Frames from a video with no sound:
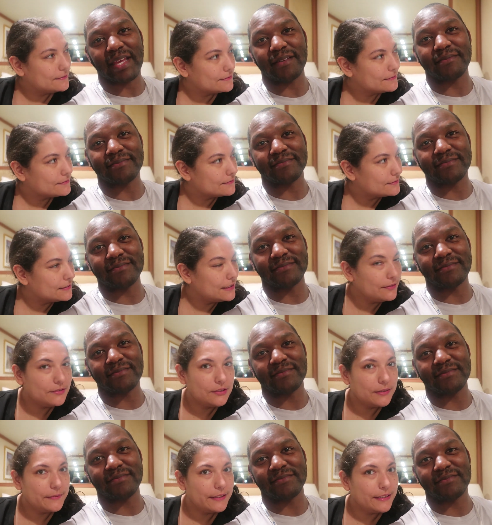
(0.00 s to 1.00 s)
Speaker 1: Yeah. See how
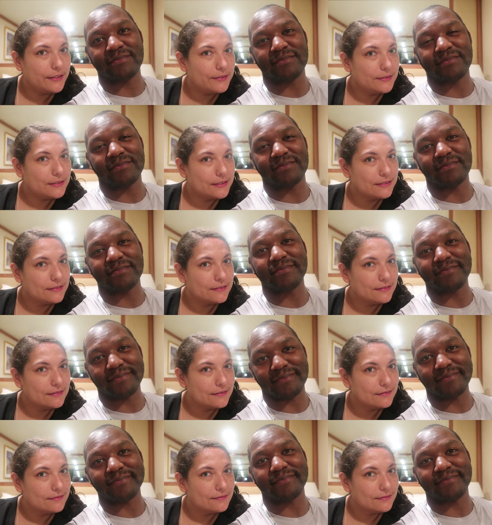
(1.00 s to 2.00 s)
trivia goes.
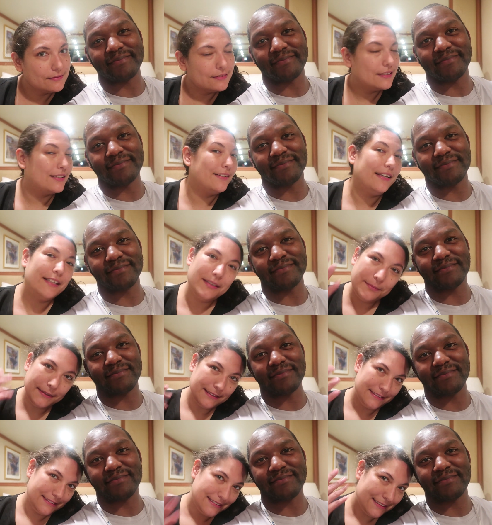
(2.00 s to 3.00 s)
Mm-hmm. All right, come
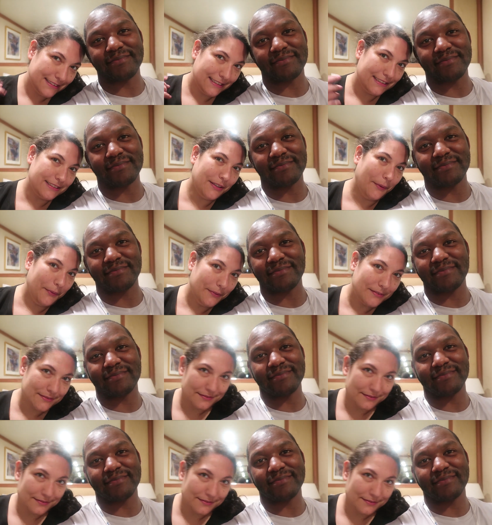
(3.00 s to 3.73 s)
on, let's go.